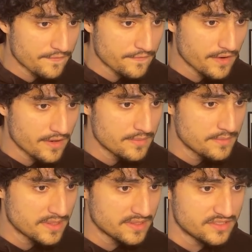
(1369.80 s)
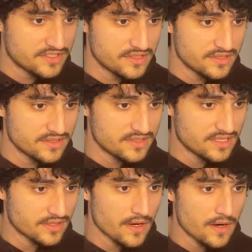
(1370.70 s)
from
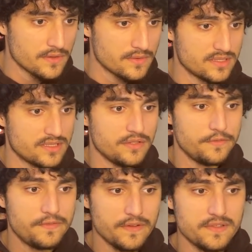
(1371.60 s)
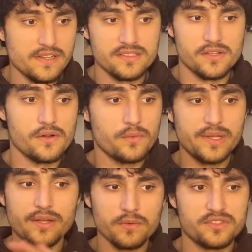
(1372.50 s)
0 to 50, so we
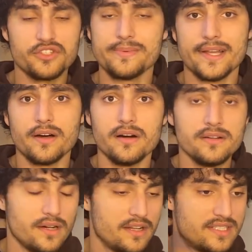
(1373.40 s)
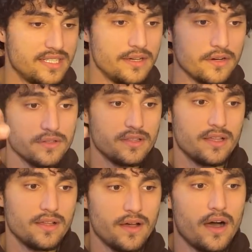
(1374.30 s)
don't zoom at all until
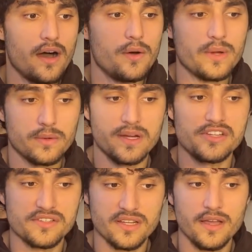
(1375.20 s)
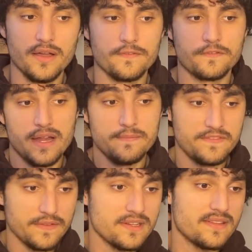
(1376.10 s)
we reach frame
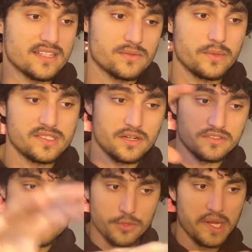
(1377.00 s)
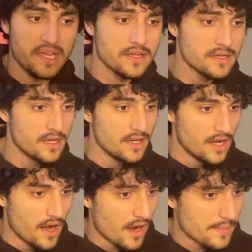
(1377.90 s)
50. That's when we start zooming in.
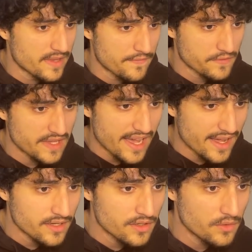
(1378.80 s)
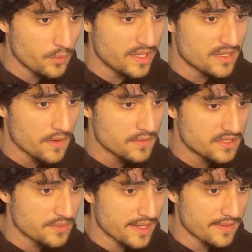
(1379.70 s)
And then for the angle, we don't
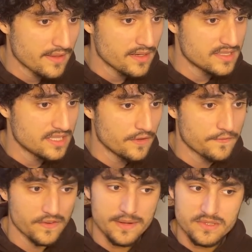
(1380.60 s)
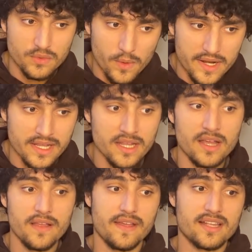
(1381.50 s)
do anything until frame 20.
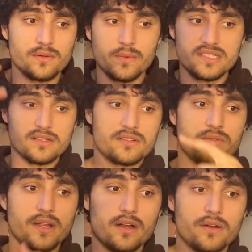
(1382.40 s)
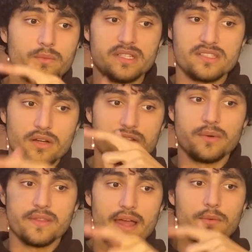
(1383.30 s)
That's when we start doing
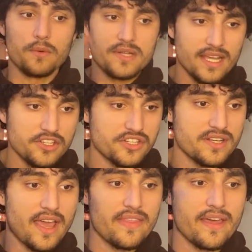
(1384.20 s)
that rotation. And